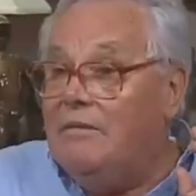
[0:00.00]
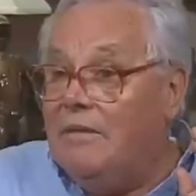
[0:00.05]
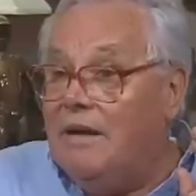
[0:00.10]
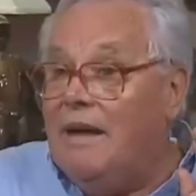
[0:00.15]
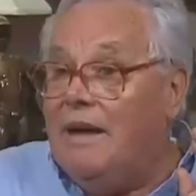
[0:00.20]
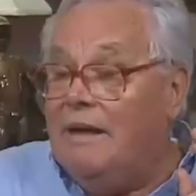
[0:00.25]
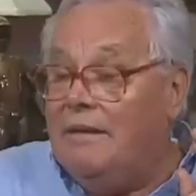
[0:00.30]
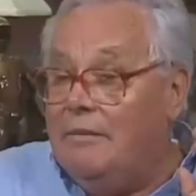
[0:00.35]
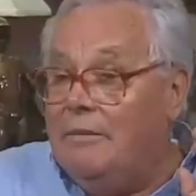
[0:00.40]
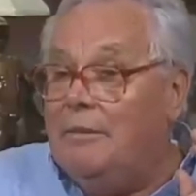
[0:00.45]

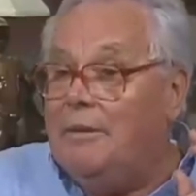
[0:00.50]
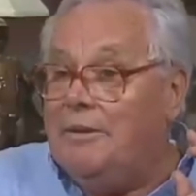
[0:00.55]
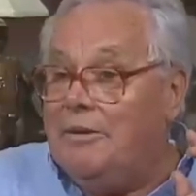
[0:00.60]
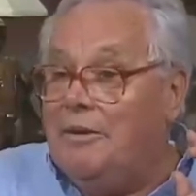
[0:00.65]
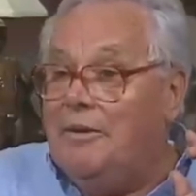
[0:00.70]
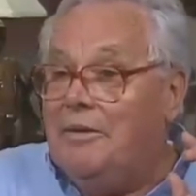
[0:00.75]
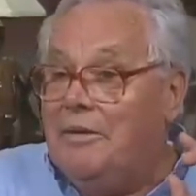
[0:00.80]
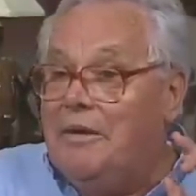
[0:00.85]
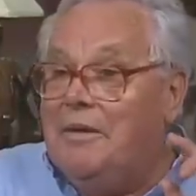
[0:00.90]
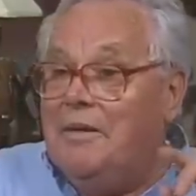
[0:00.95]
And
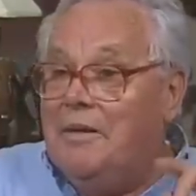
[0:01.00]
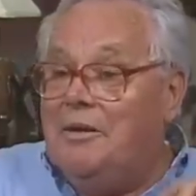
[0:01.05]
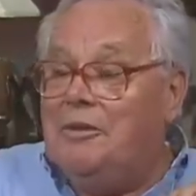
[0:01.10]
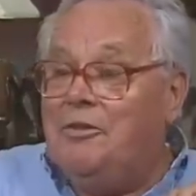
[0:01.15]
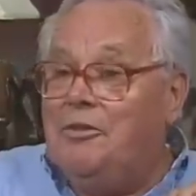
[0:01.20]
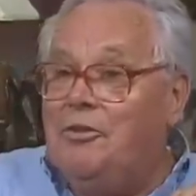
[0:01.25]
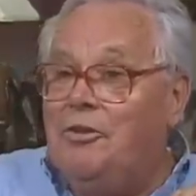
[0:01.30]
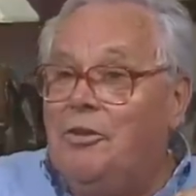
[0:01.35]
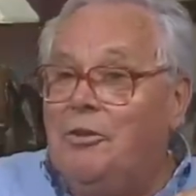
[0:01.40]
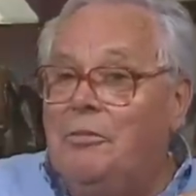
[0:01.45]
a
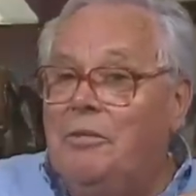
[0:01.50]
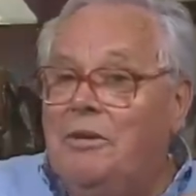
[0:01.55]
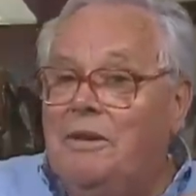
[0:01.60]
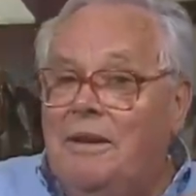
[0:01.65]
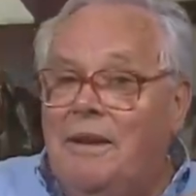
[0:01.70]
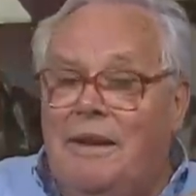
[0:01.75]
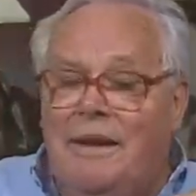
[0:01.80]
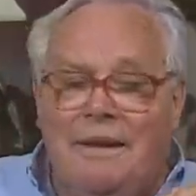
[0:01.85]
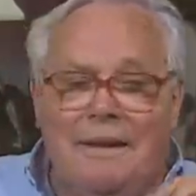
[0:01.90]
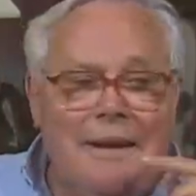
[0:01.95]
German
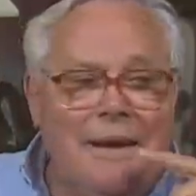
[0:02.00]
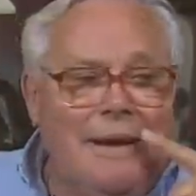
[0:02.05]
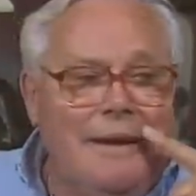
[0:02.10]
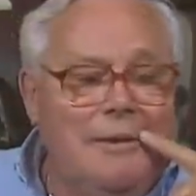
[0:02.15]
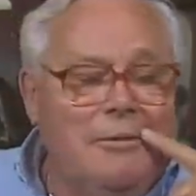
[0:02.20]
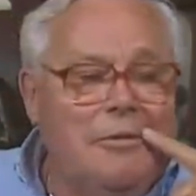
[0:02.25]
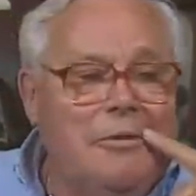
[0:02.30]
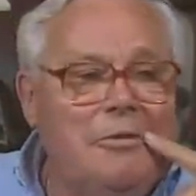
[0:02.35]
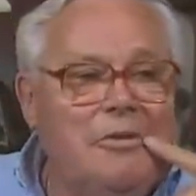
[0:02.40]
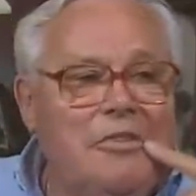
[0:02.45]
lady,
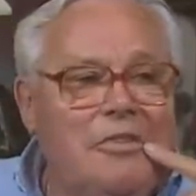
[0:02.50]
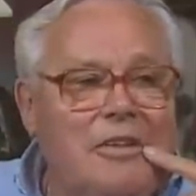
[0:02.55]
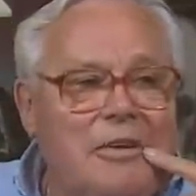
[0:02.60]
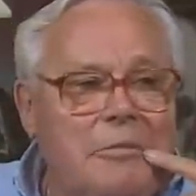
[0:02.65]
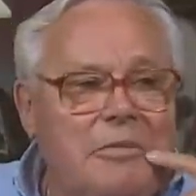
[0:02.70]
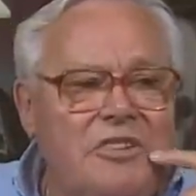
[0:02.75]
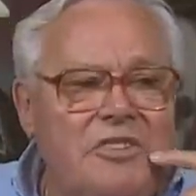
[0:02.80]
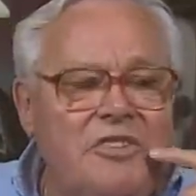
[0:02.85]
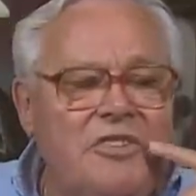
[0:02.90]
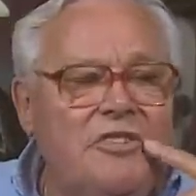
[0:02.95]
what was her name?
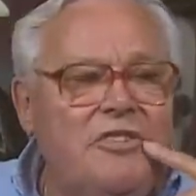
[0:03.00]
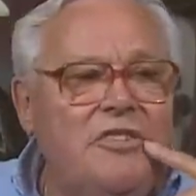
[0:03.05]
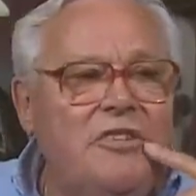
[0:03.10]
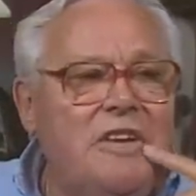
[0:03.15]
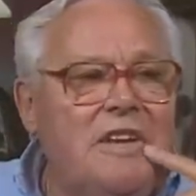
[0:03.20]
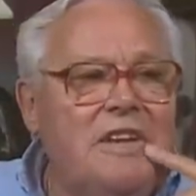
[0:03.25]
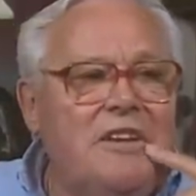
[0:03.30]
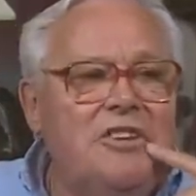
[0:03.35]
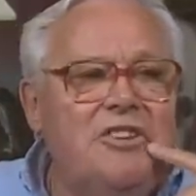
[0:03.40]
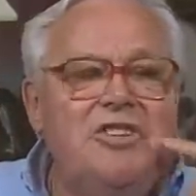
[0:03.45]
Mrs.
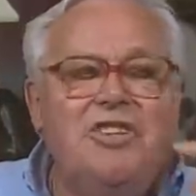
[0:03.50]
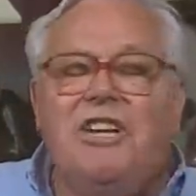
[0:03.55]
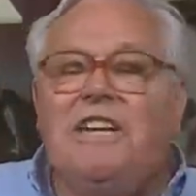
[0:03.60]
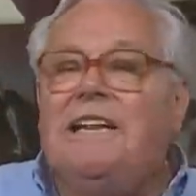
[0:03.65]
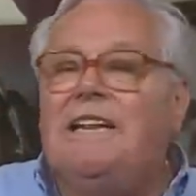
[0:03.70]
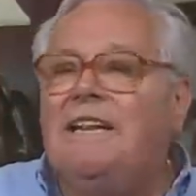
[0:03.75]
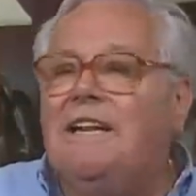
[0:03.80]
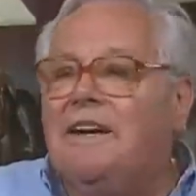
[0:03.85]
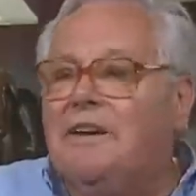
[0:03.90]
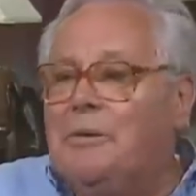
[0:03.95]

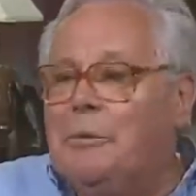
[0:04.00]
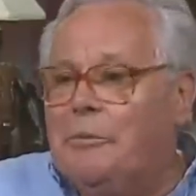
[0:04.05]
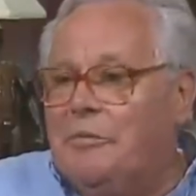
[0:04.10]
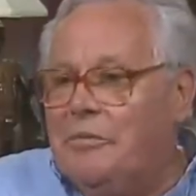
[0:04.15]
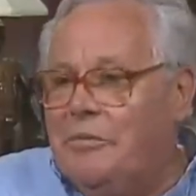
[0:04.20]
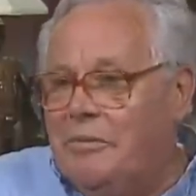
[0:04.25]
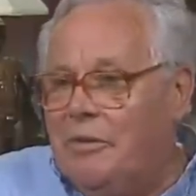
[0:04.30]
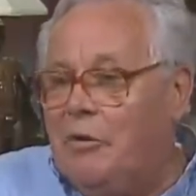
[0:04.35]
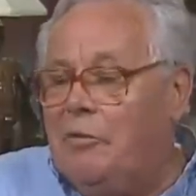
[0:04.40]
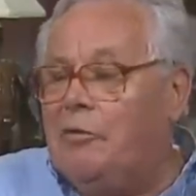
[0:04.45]
Schindler,
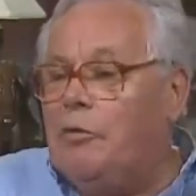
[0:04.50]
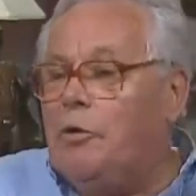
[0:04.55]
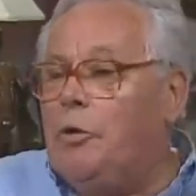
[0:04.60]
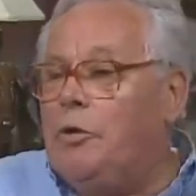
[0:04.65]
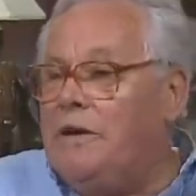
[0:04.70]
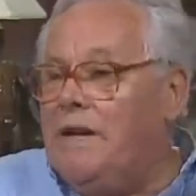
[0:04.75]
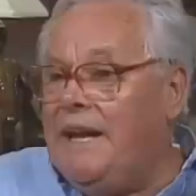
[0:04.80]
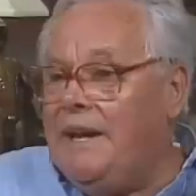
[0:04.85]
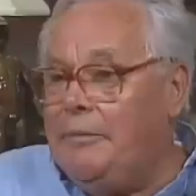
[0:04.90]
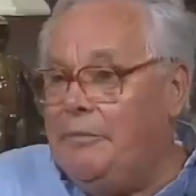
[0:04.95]
of all
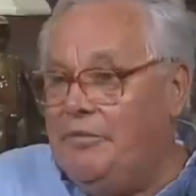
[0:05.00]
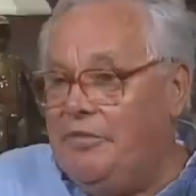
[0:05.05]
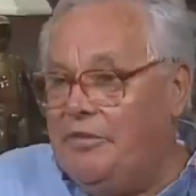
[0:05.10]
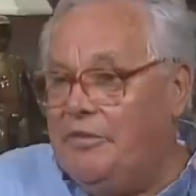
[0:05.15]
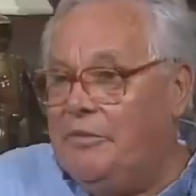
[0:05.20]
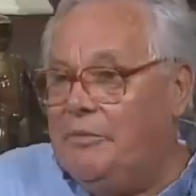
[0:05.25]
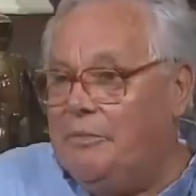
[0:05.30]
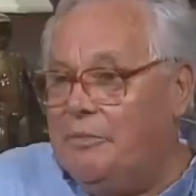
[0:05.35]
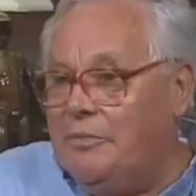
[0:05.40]
names.